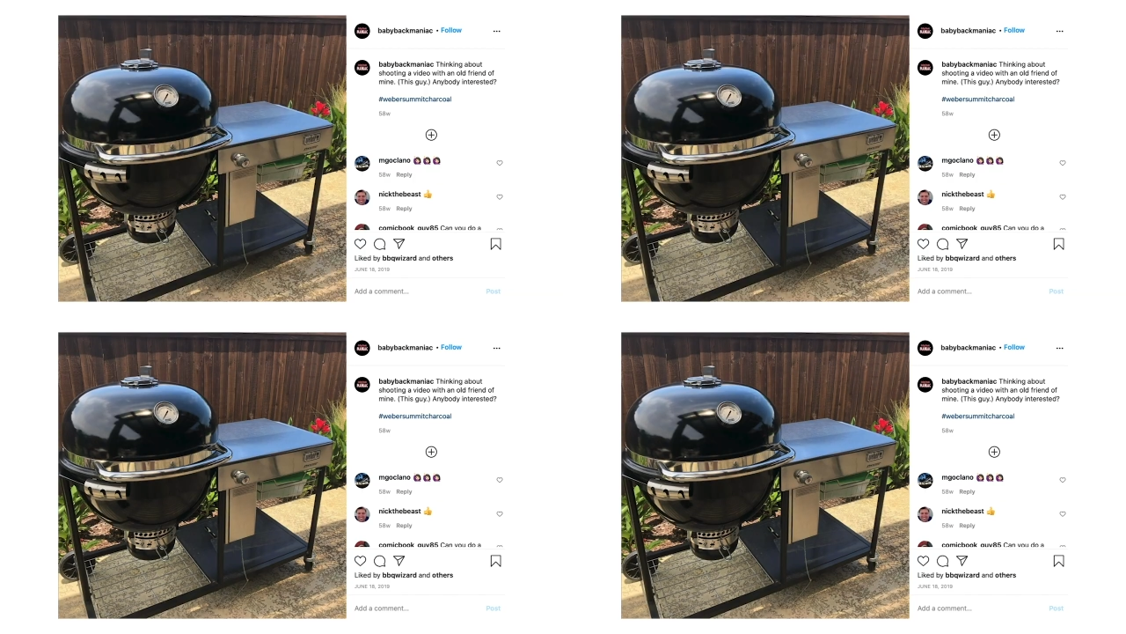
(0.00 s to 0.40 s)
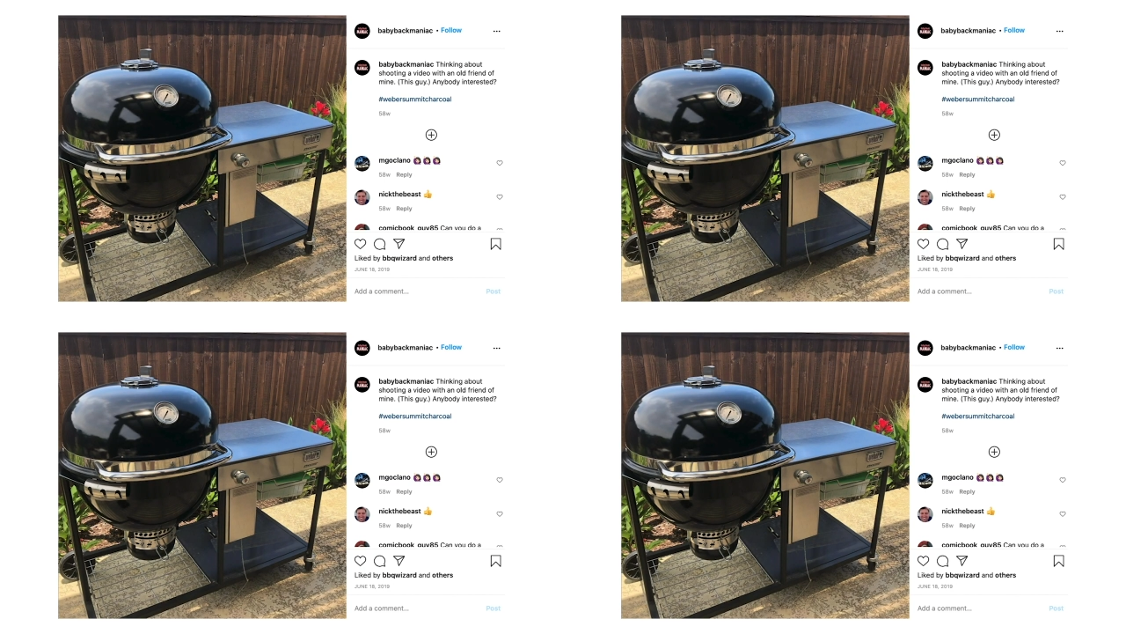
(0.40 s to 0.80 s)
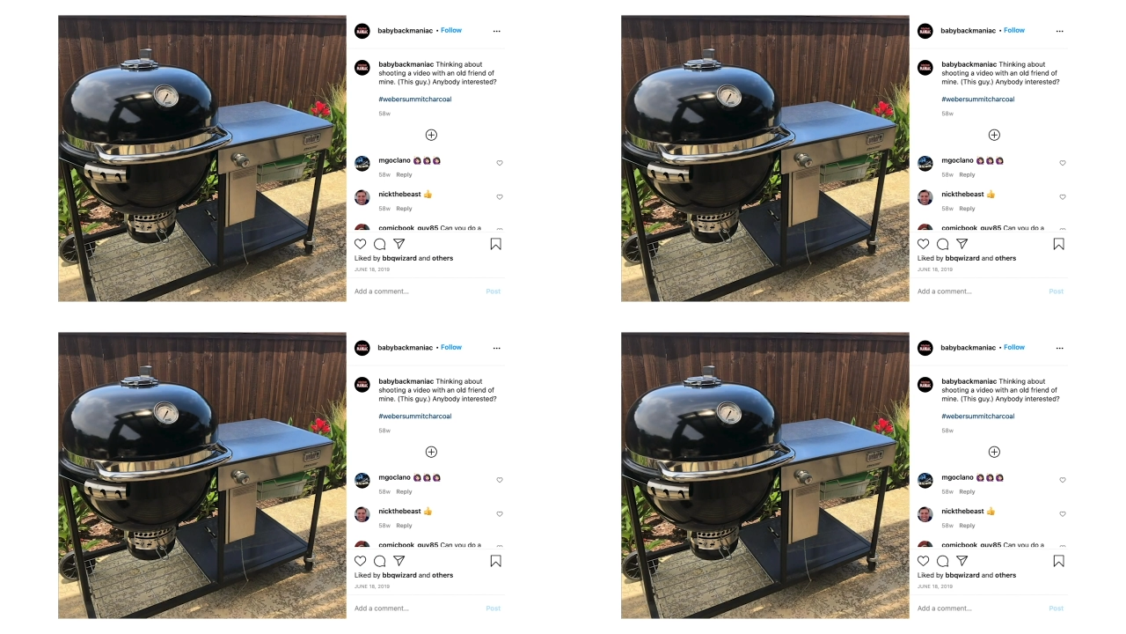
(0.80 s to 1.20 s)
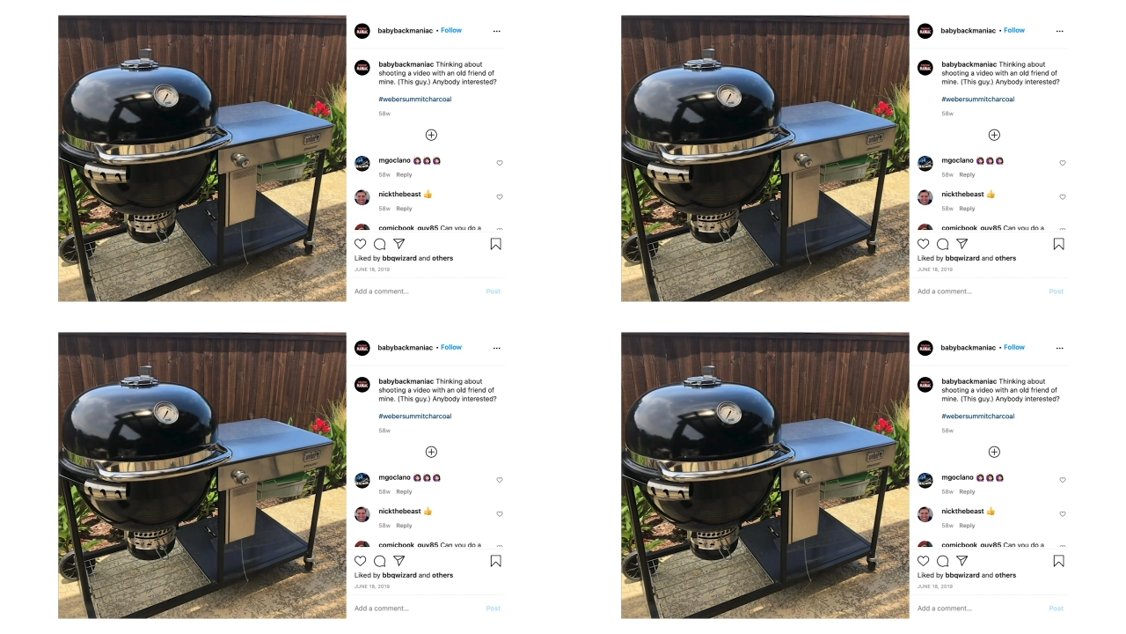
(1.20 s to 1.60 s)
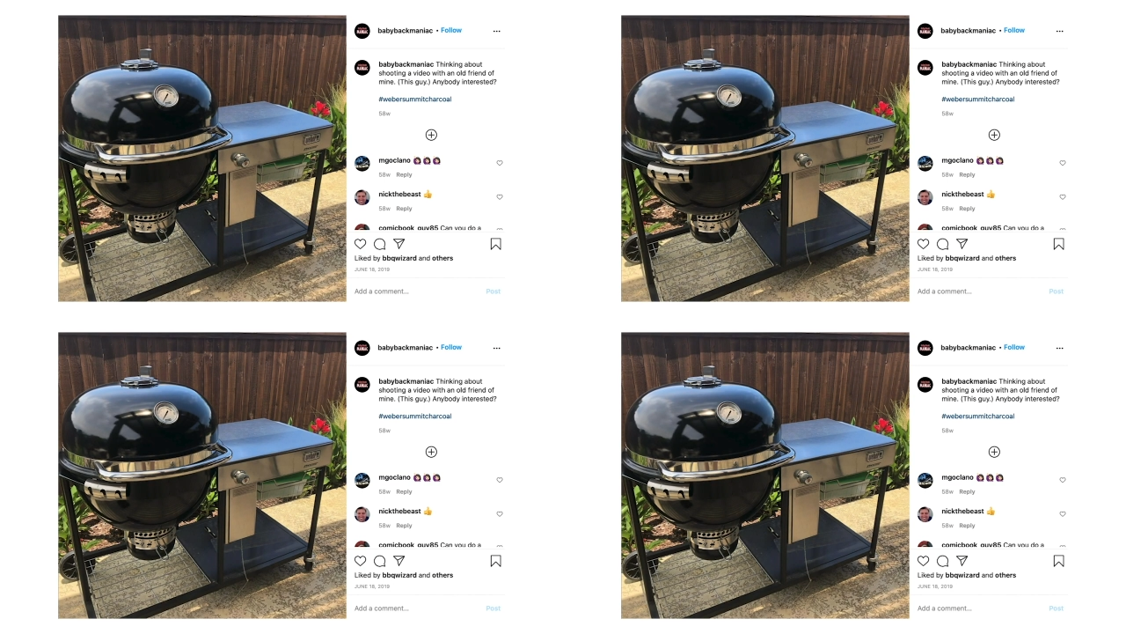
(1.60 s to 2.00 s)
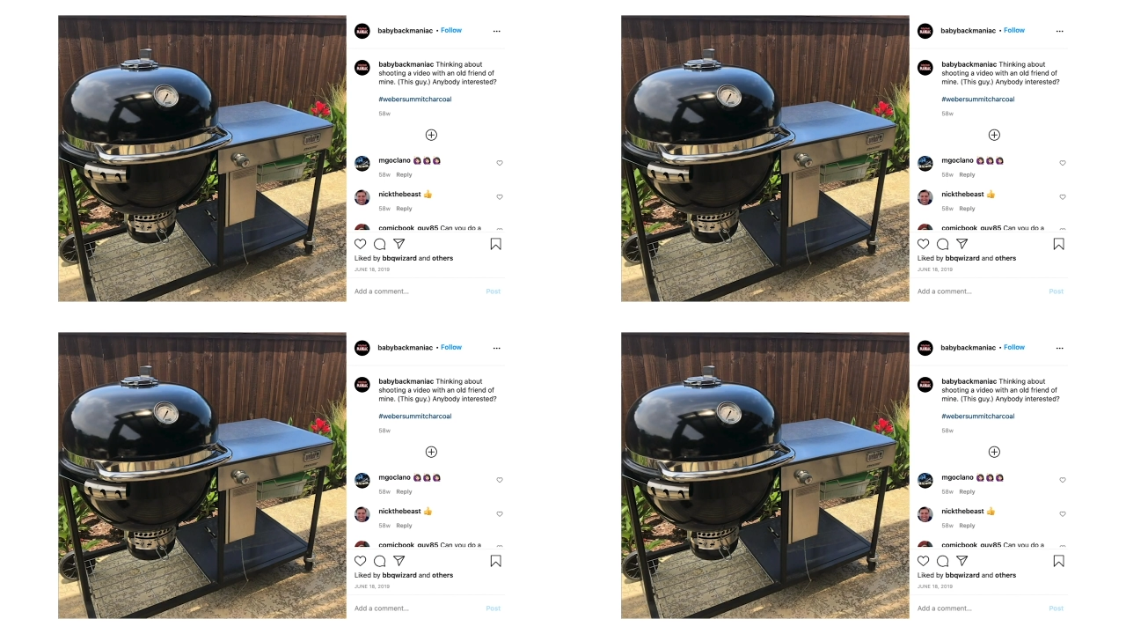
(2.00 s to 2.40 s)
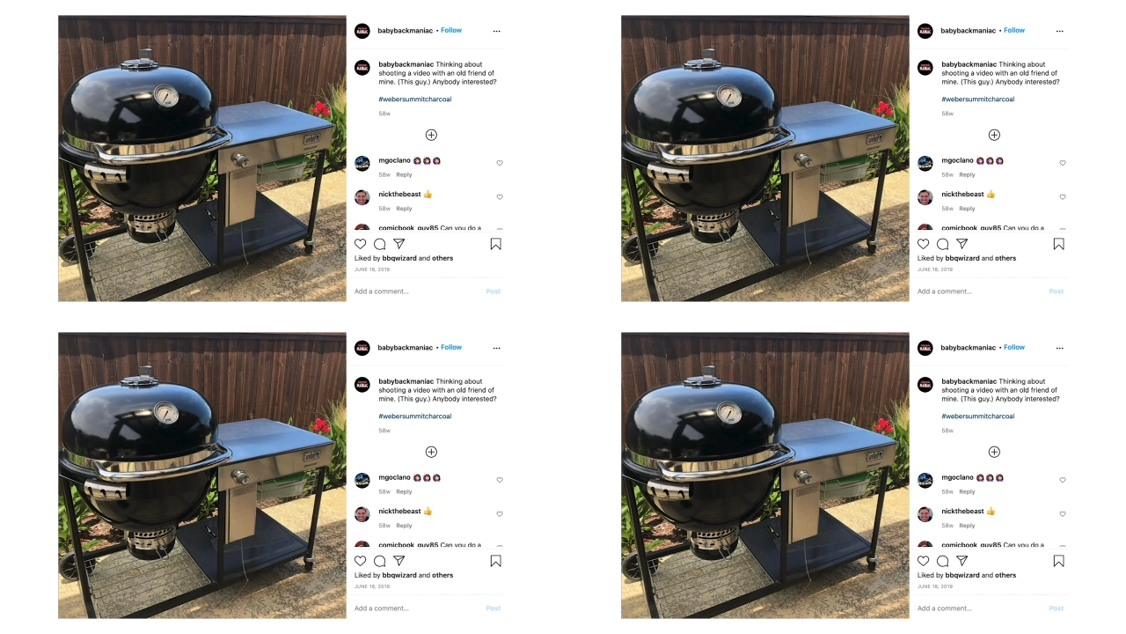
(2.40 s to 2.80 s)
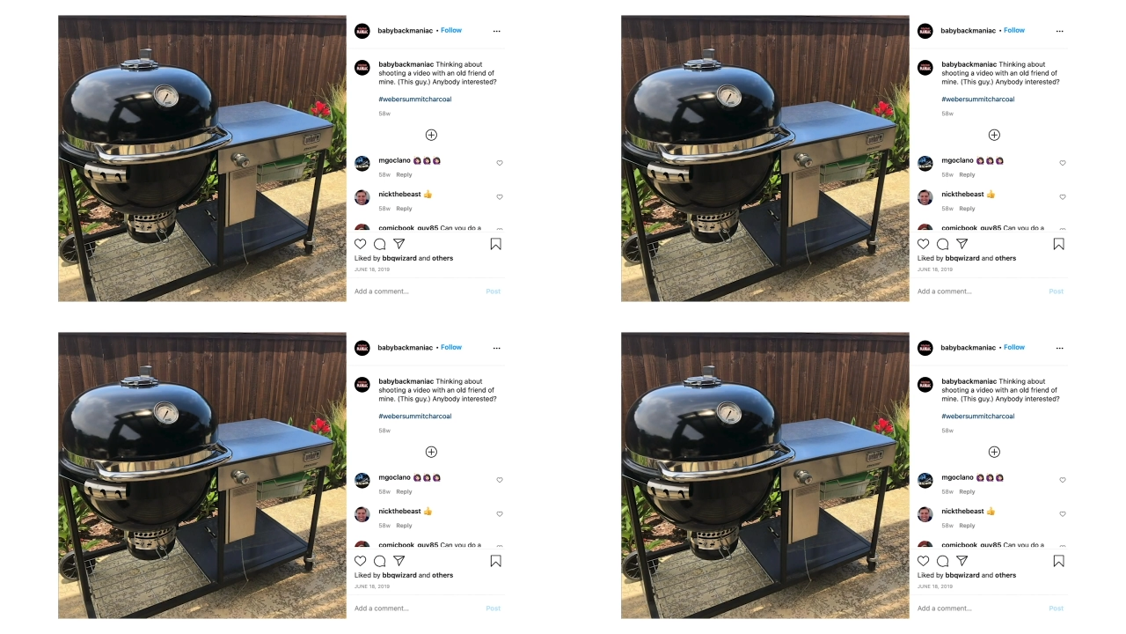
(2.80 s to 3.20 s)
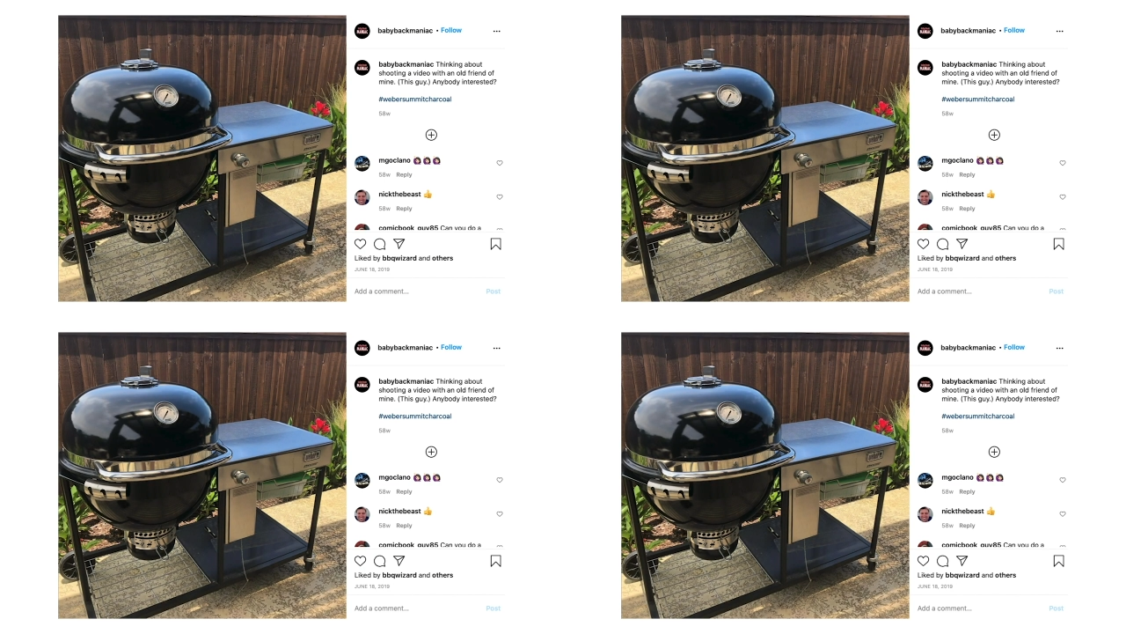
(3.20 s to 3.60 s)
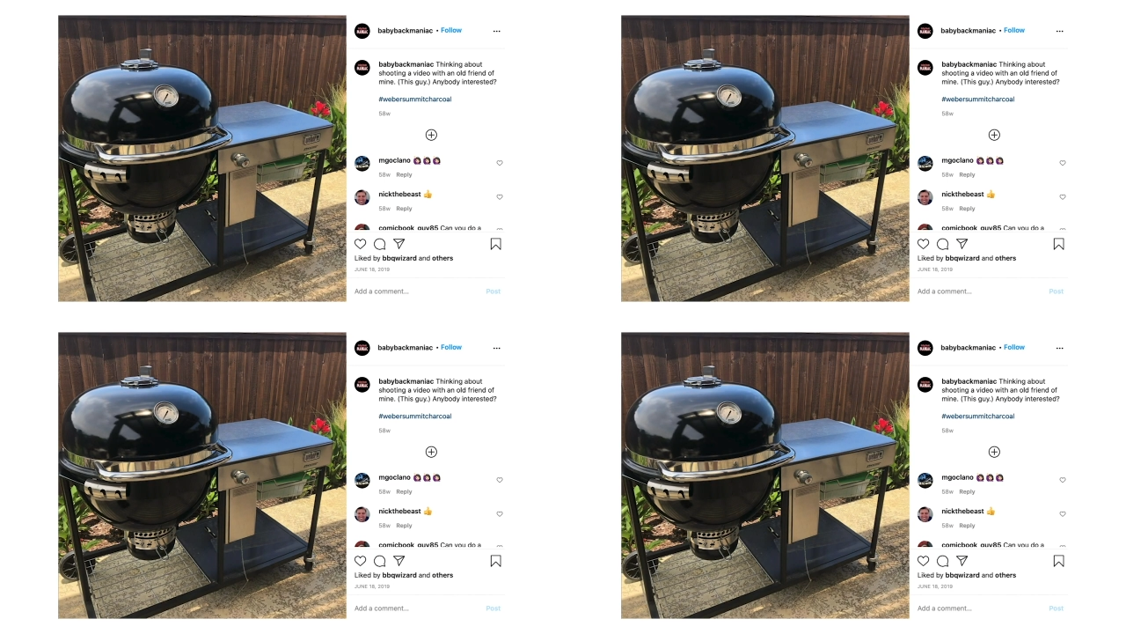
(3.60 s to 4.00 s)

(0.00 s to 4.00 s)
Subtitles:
No face is visible, so there are no lips to read.